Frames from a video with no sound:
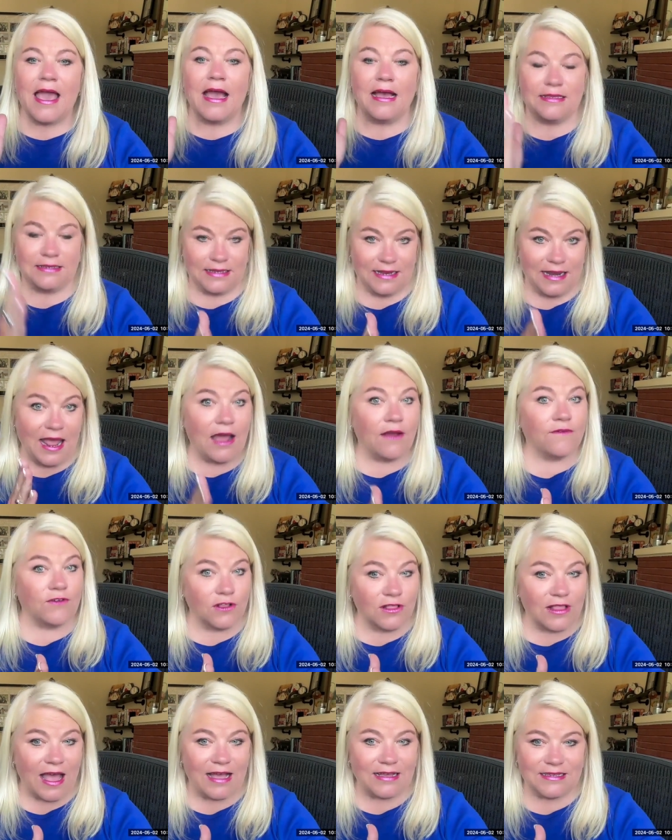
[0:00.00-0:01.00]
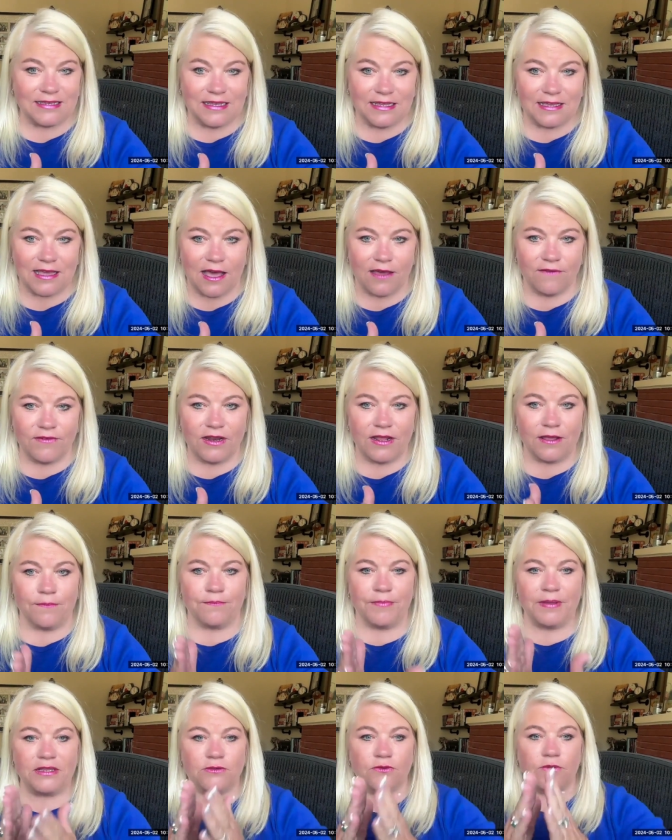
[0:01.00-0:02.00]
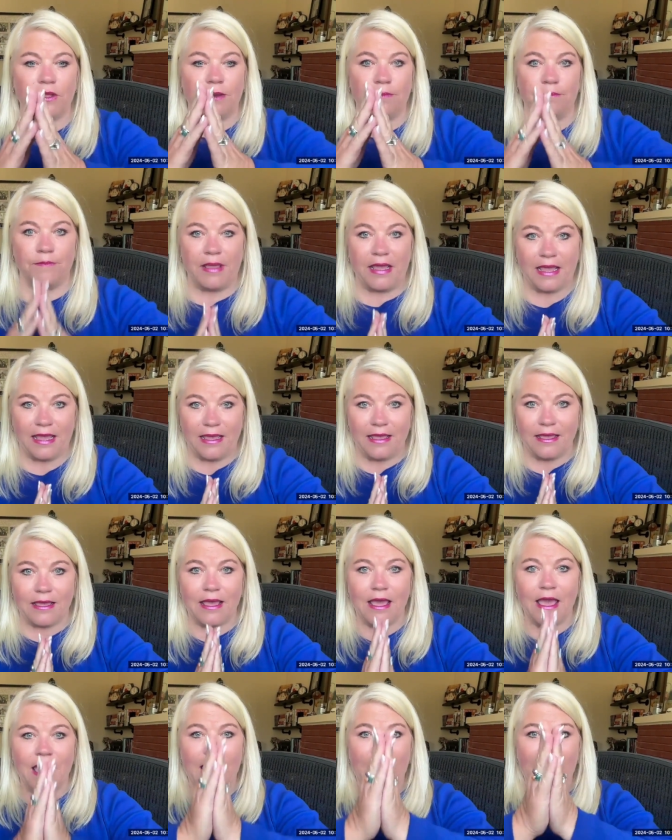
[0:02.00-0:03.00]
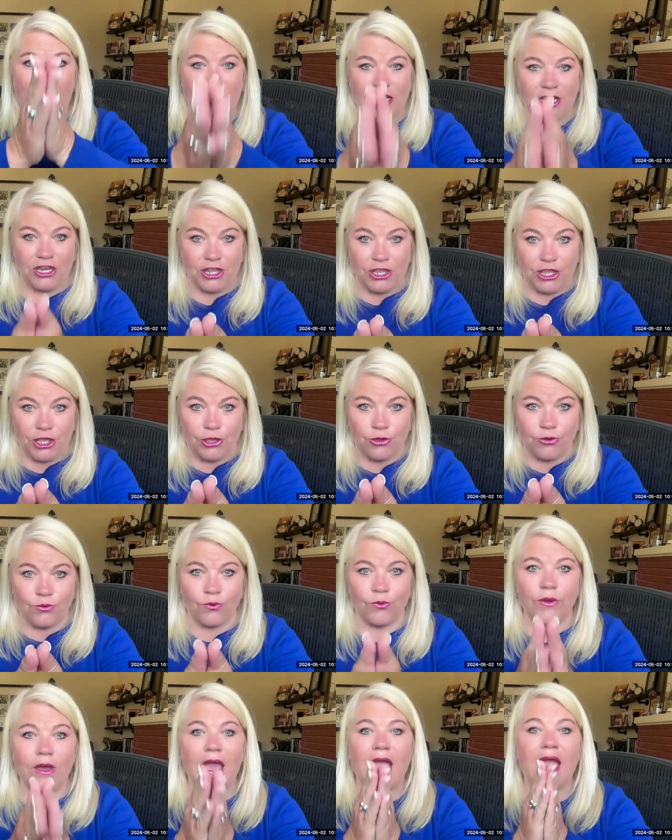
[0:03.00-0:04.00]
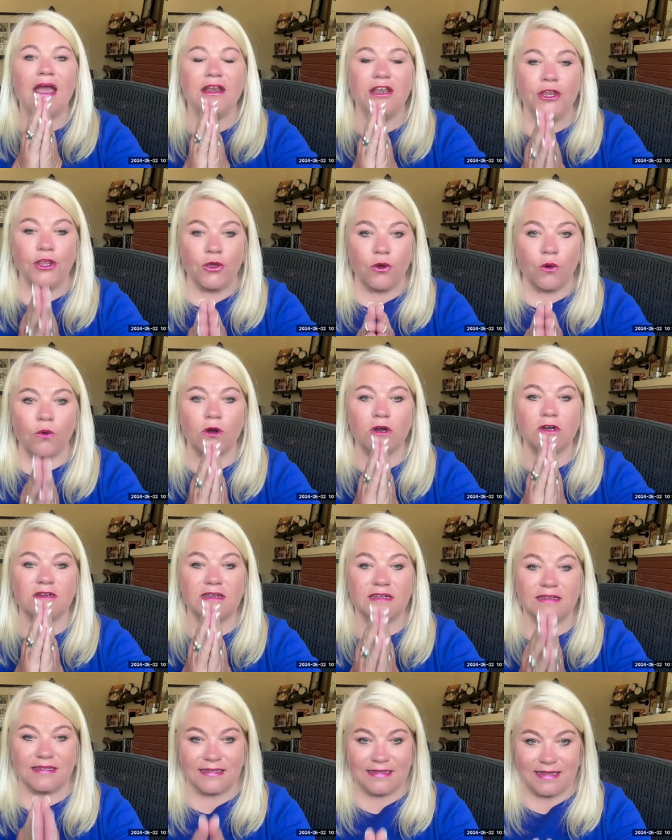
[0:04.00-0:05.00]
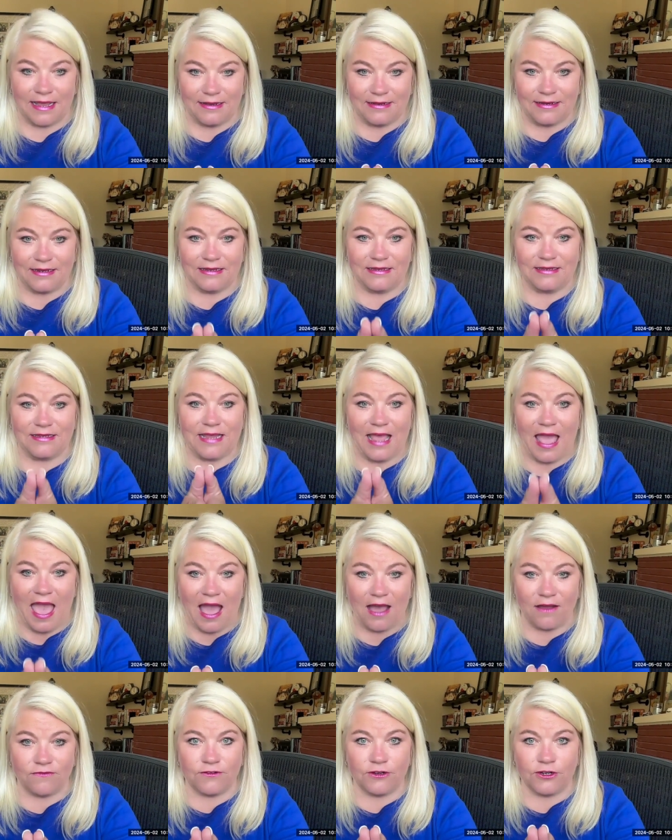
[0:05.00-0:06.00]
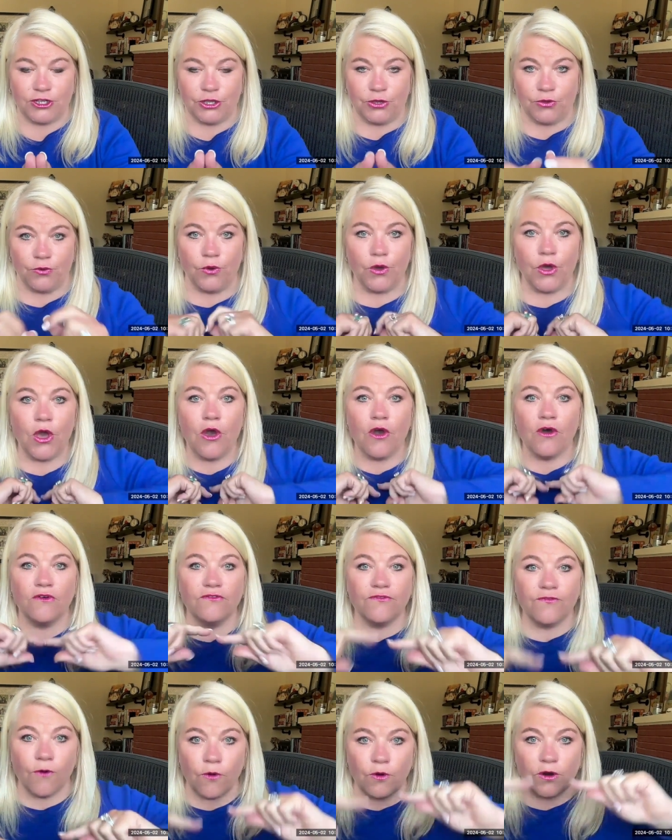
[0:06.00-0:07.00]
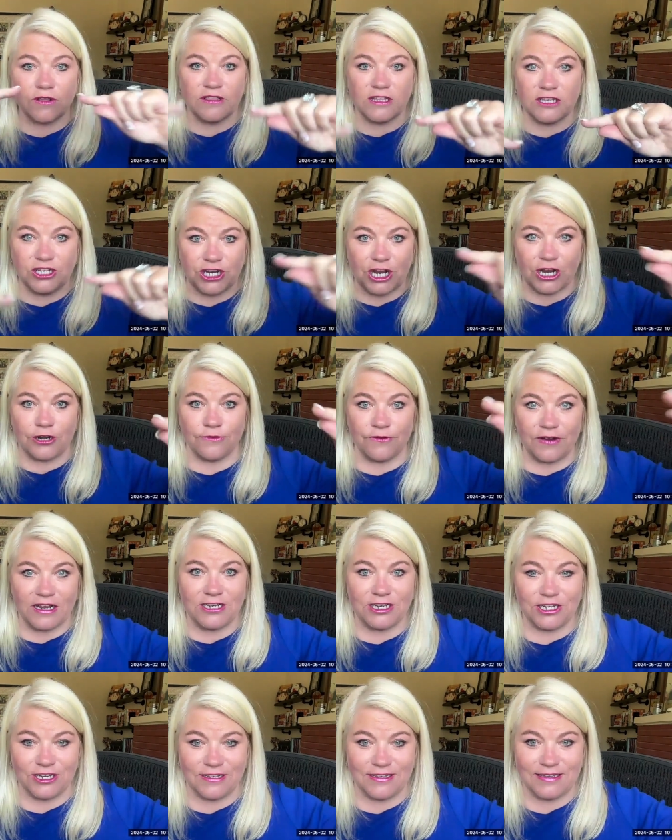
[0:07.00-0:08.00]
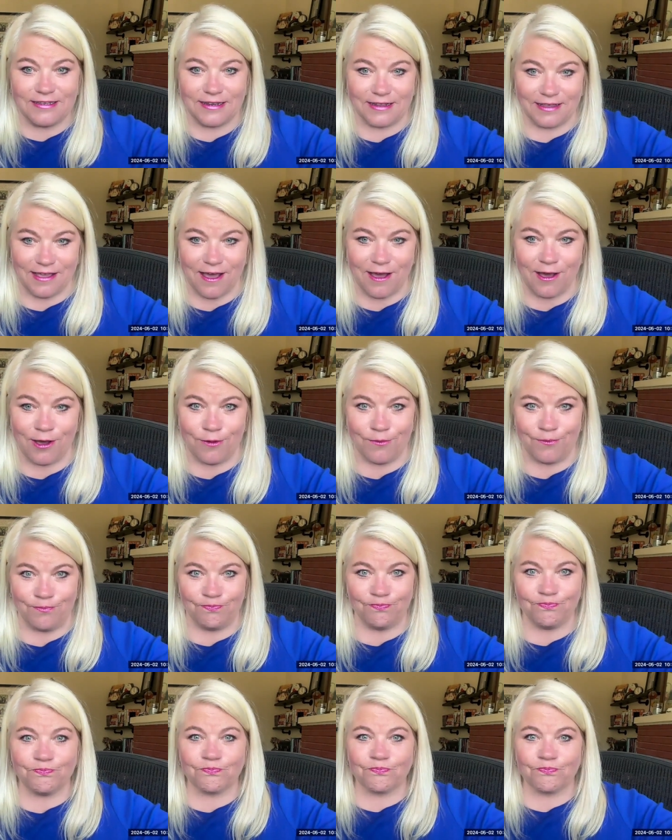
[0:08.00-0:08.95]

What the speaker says: as an everlasting covenant between me and you and your descendants after you for the generations to come.